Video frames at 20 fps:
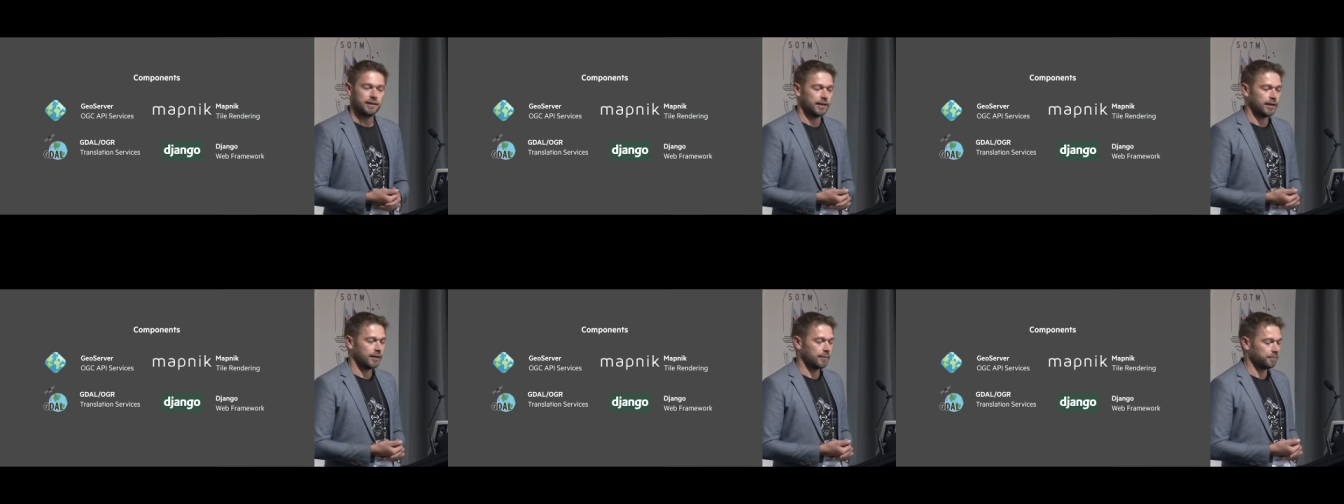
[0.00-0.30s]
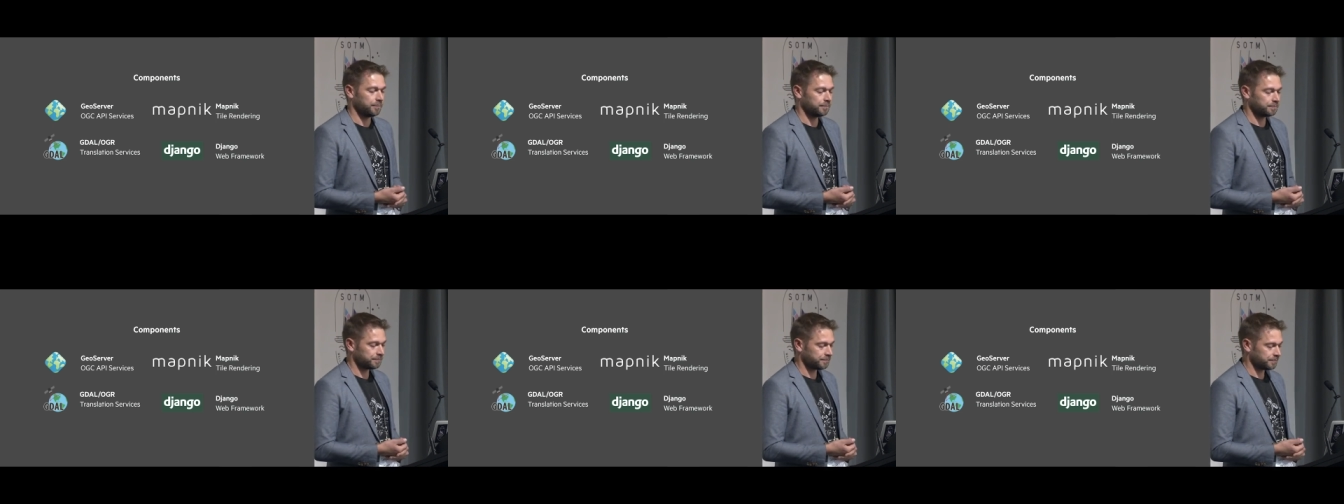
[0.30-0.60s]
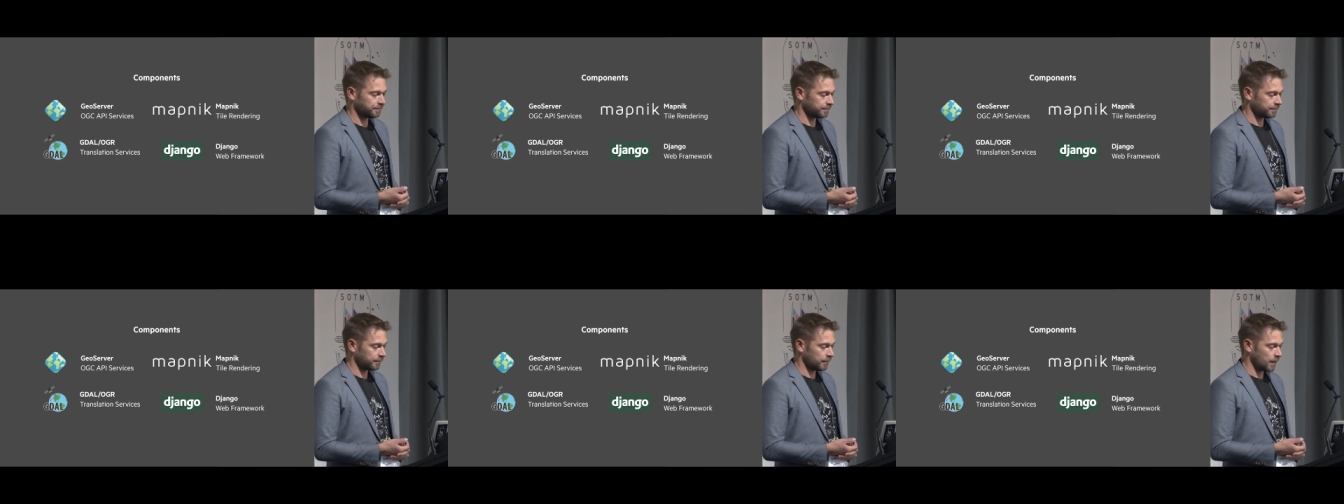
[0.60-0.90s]
and
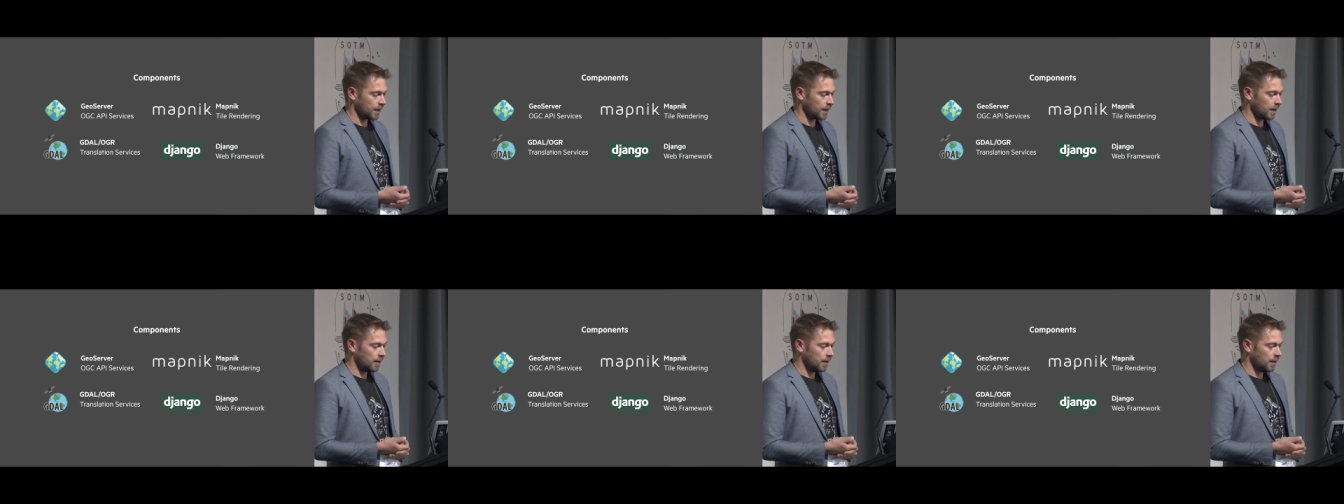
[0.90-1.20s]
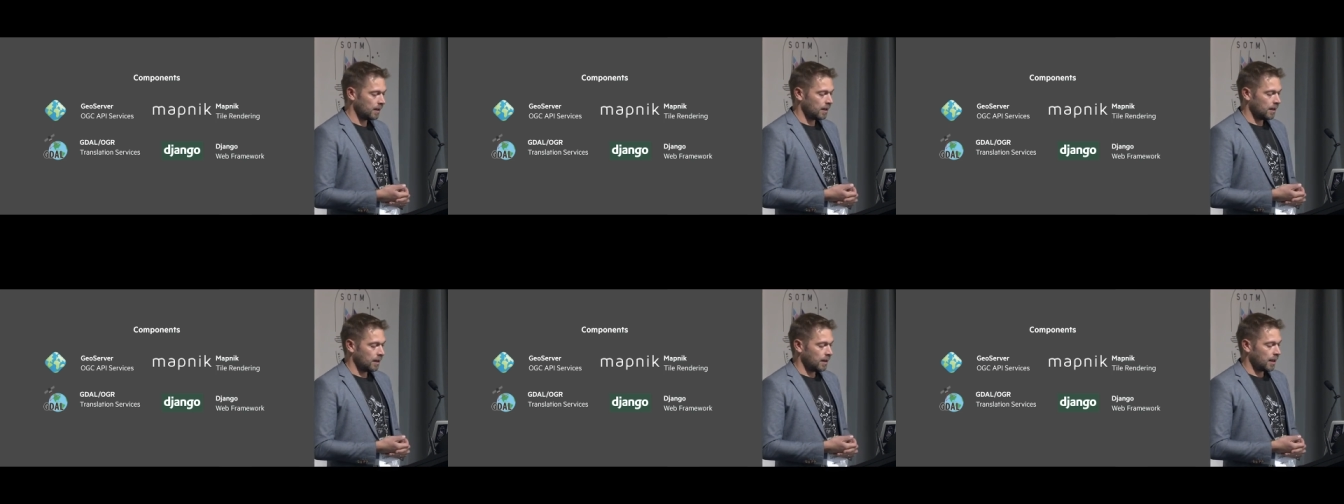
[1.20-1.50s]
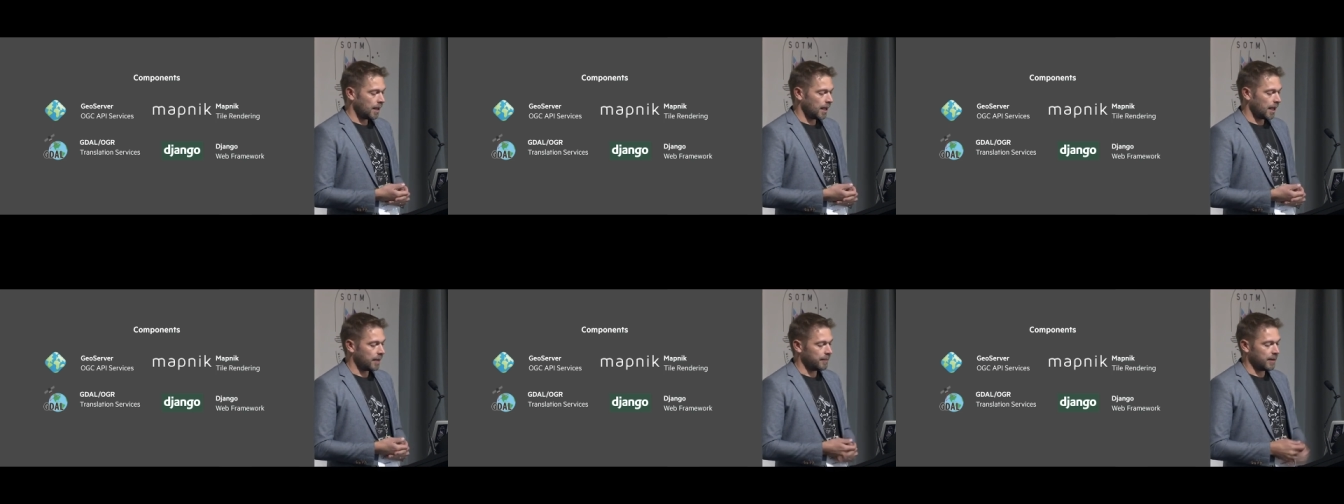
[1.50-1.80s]

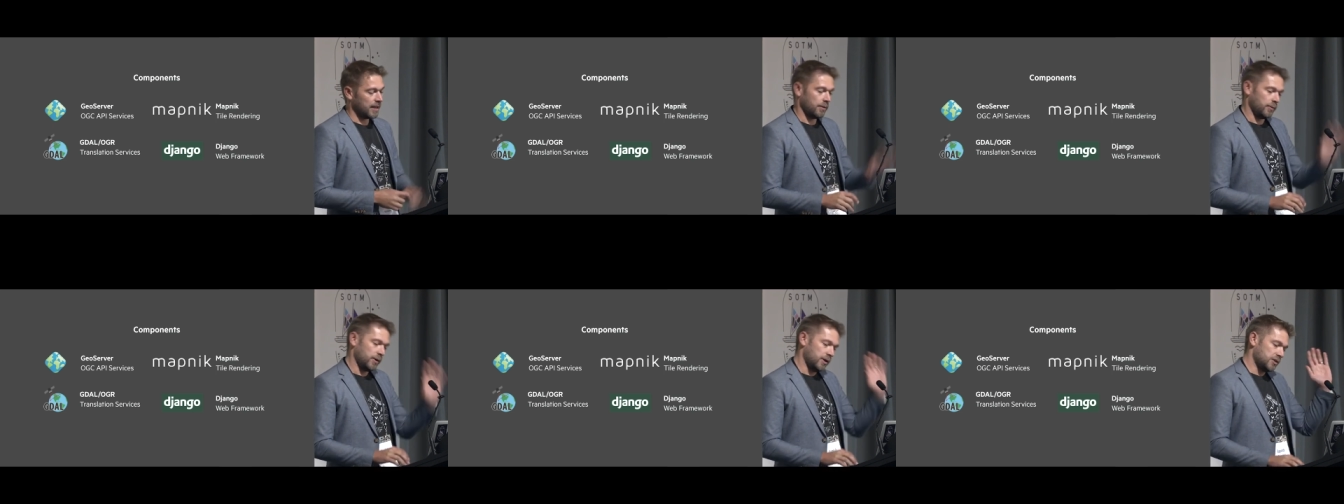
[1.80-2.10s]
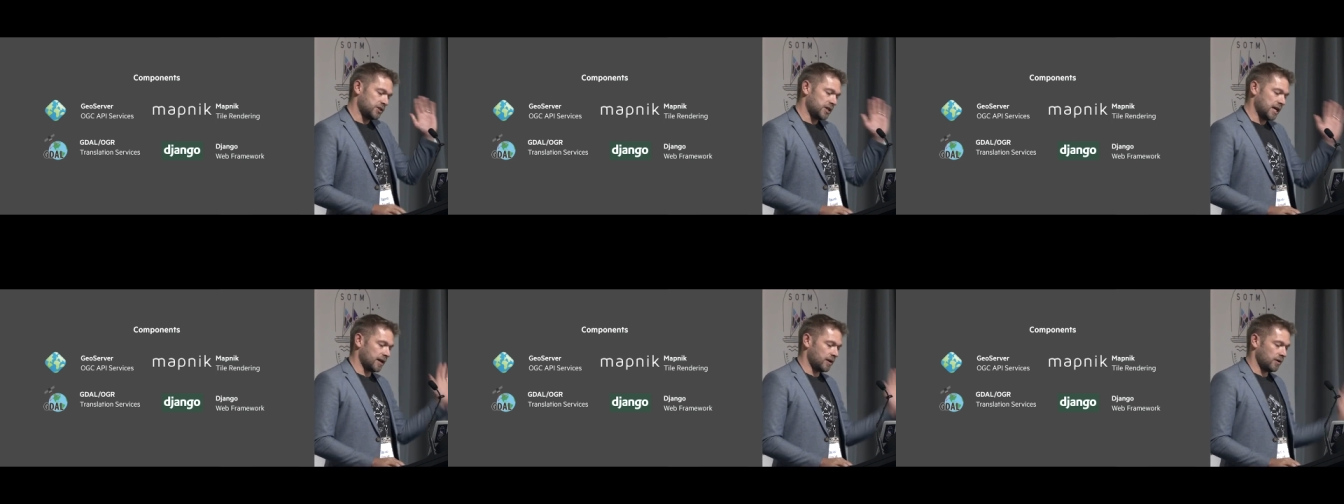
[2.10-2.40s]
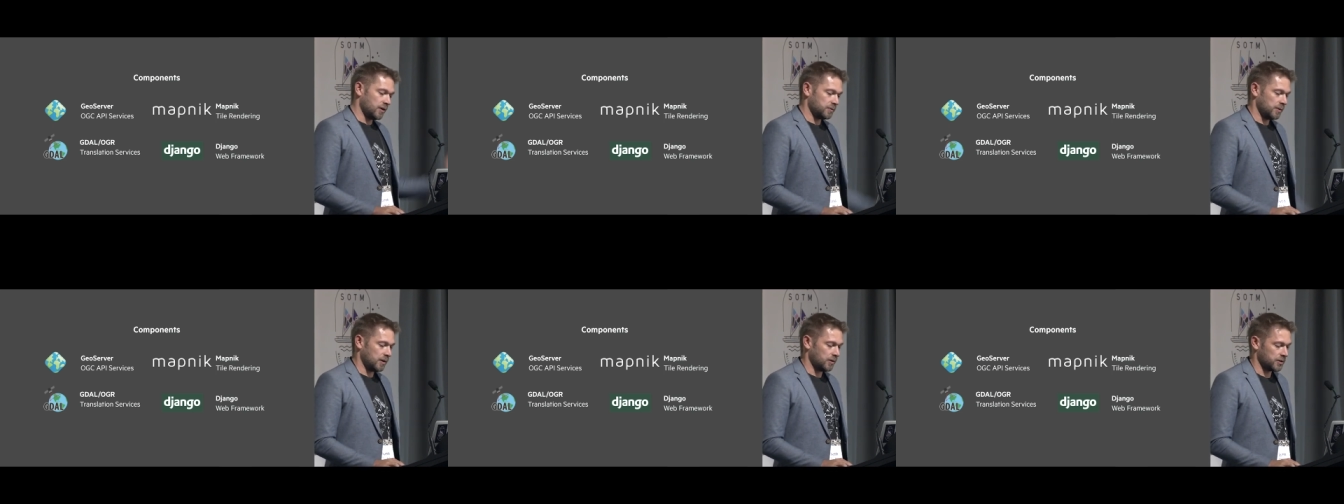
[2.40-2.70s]
then we use
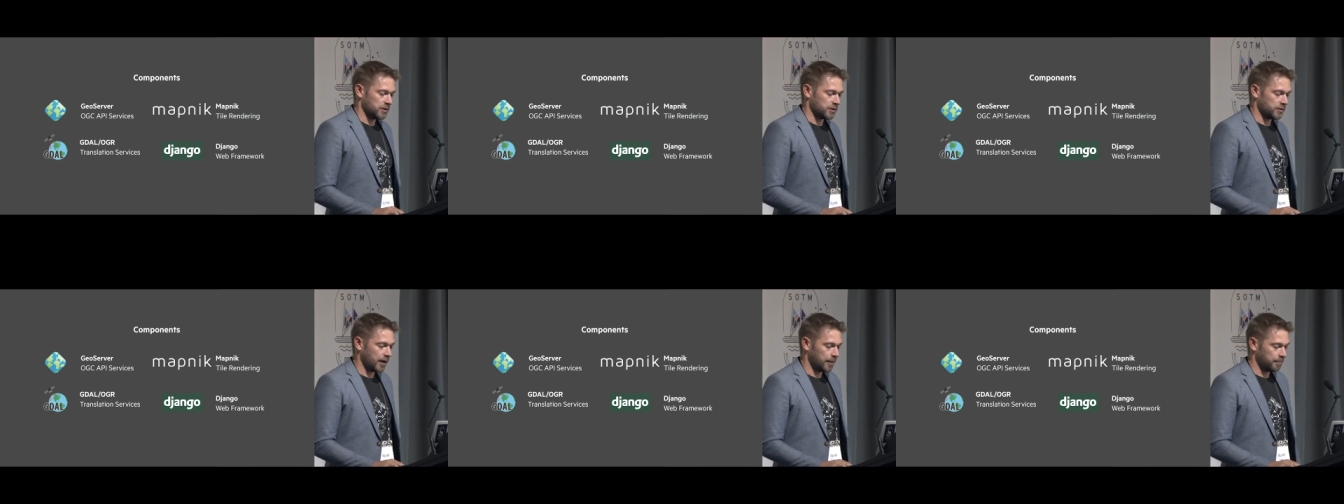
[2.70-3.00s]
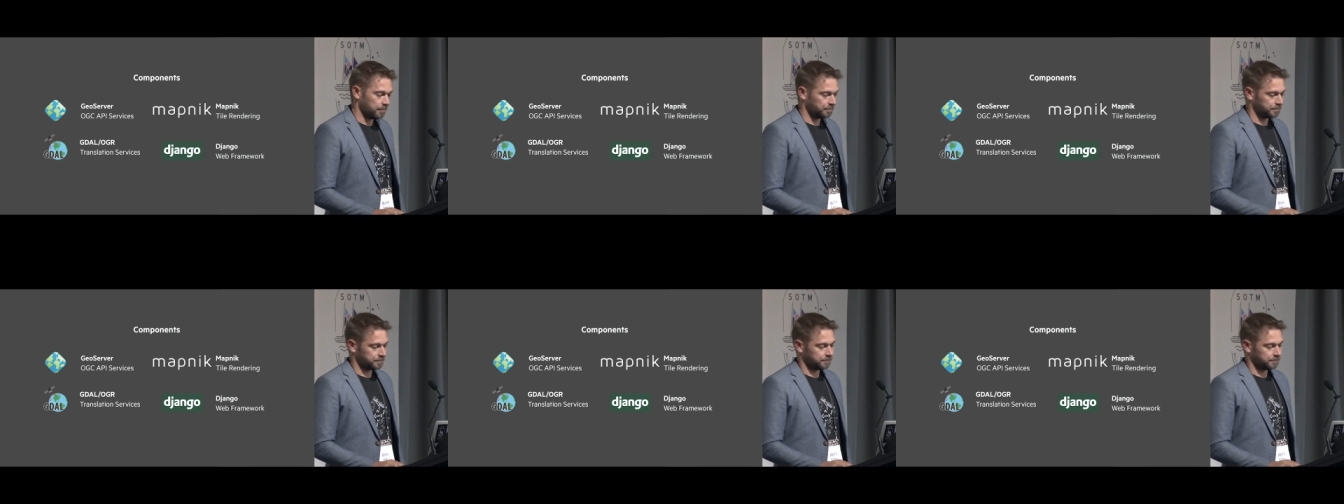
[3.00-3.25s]
Django as well, which is great.